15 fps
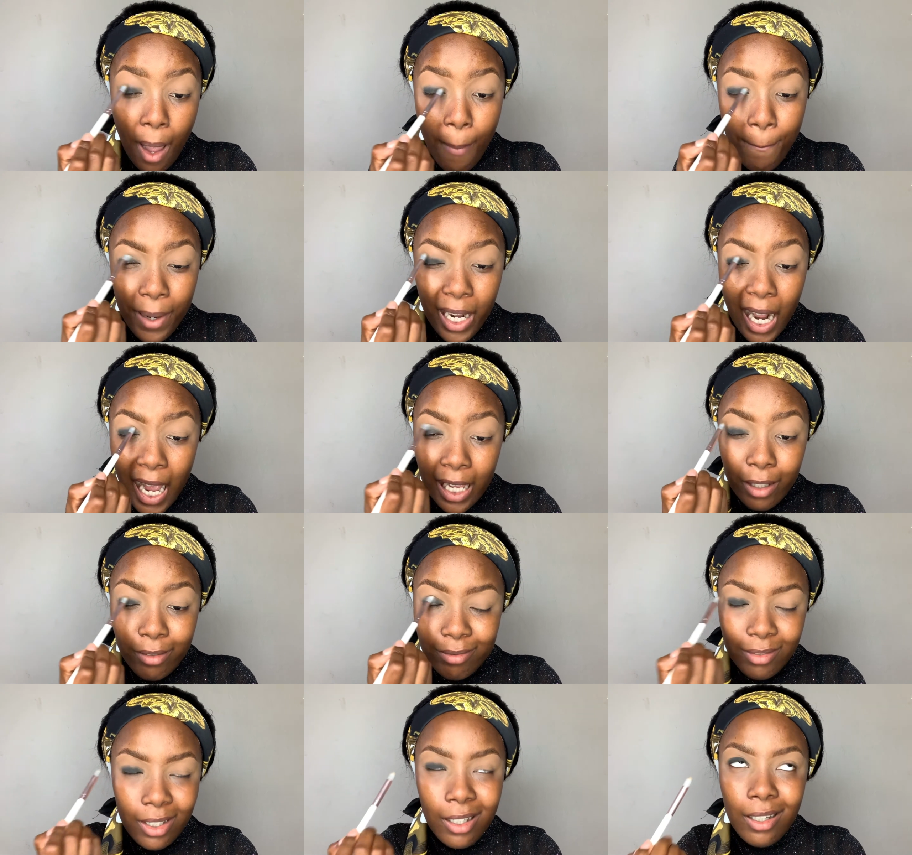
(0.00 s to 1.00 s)
But
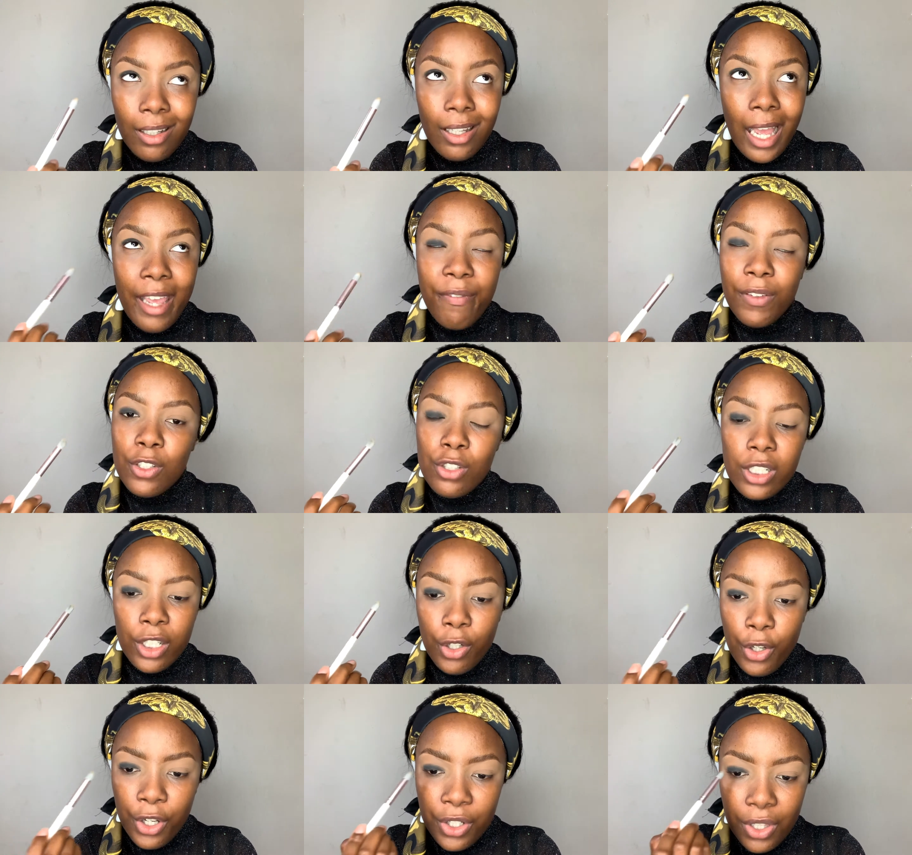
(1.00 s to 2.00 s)
I eventually
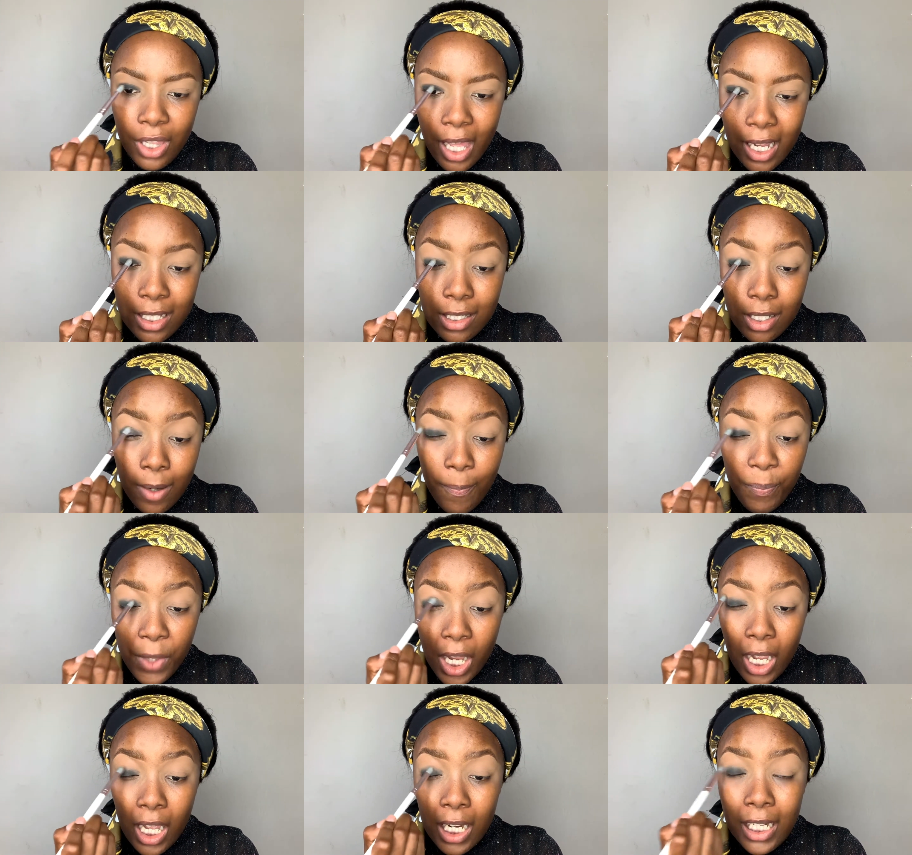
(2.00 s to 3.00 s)
learned that
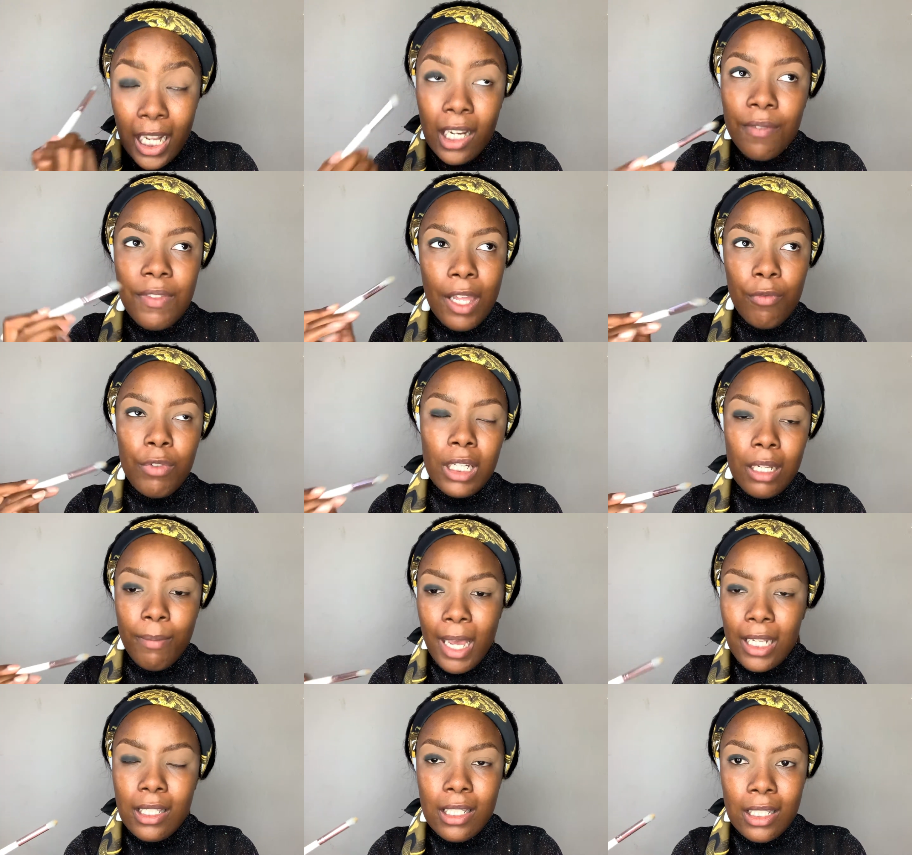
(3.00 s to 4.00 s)
none of that really
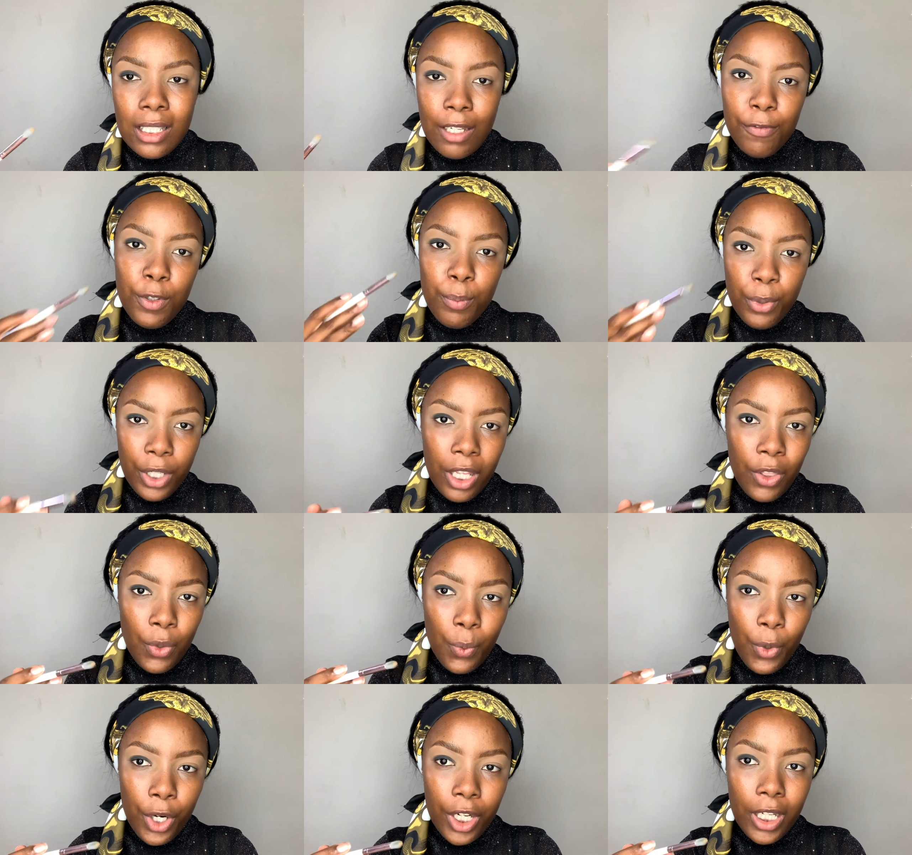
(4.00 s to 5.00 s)
matters if you put in the
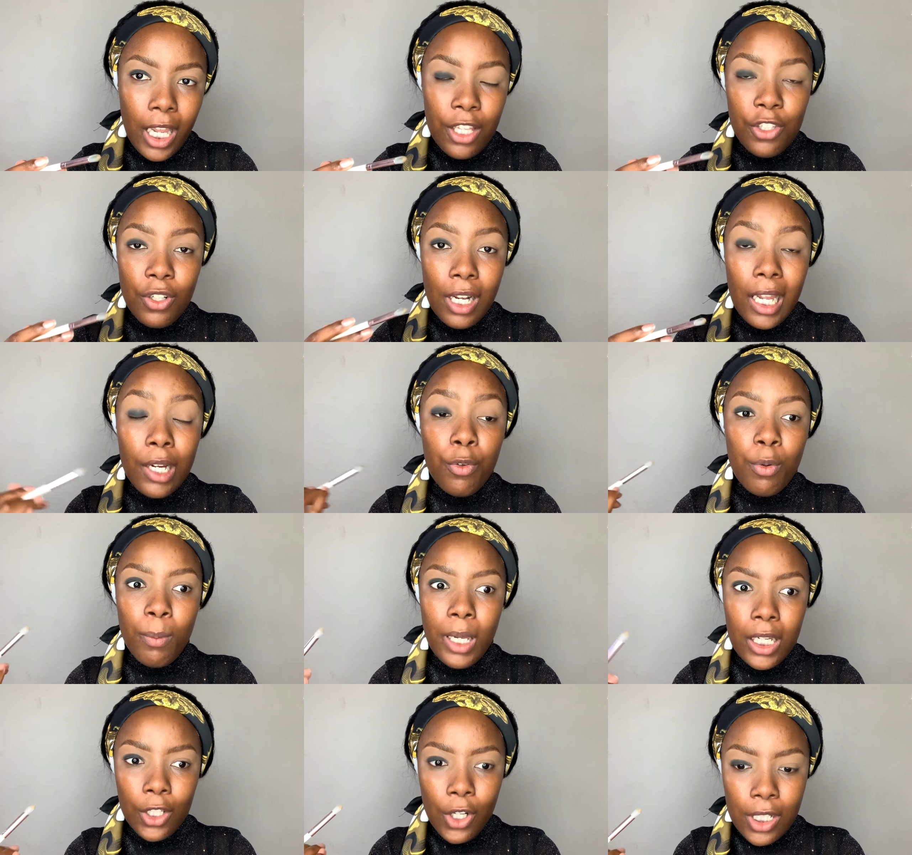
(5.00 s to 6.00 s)
work and you like
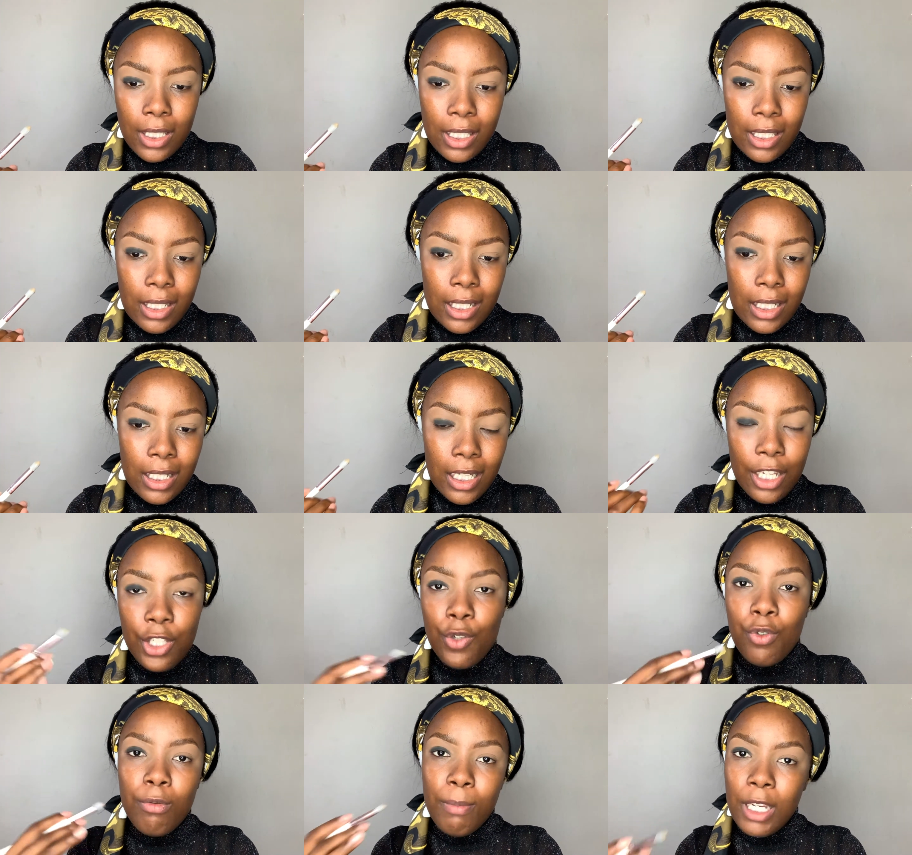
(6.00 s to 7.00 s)
remain consistent and
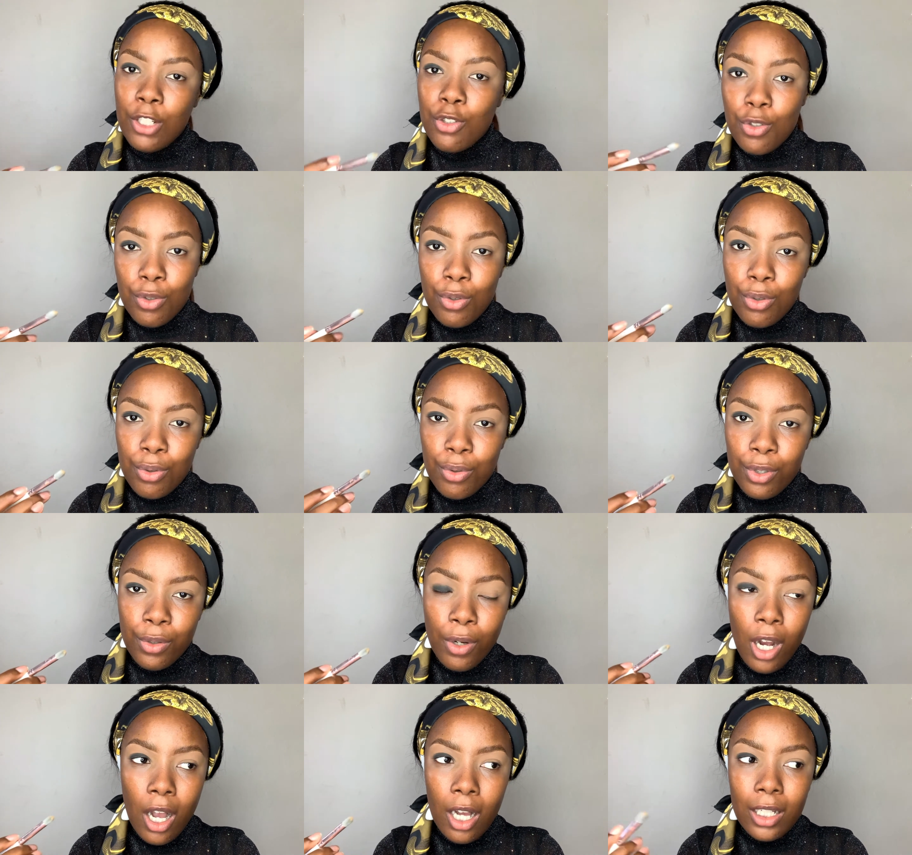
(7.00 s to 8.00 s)
you remain true to who you
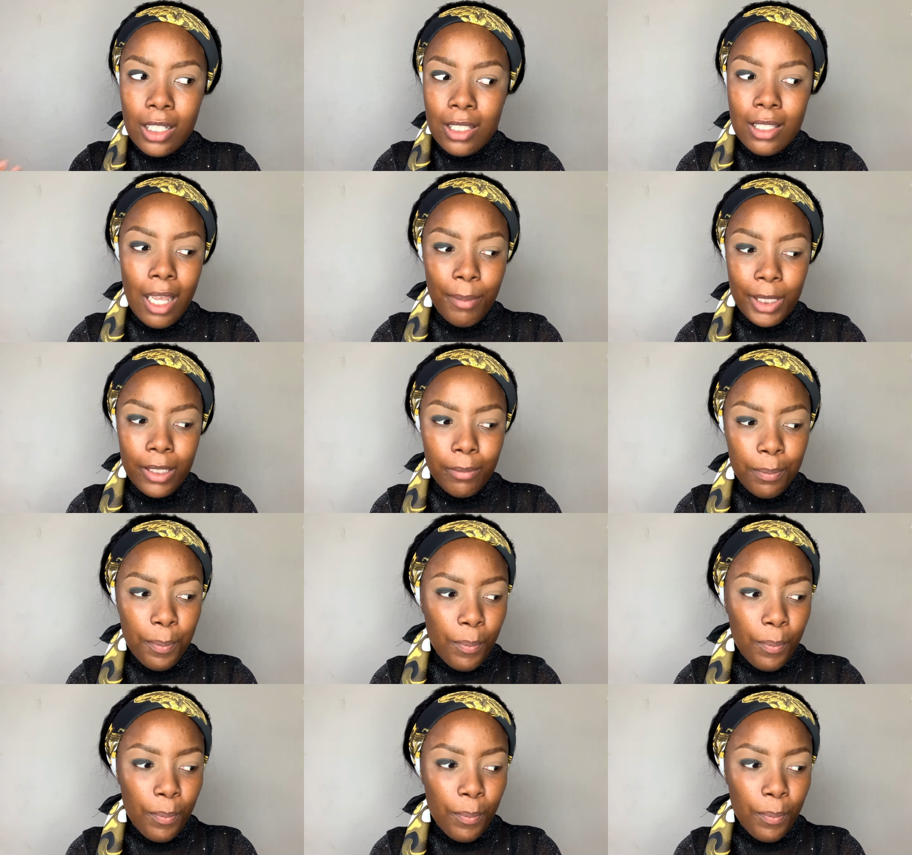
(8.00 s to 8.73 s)
are. Because I mean,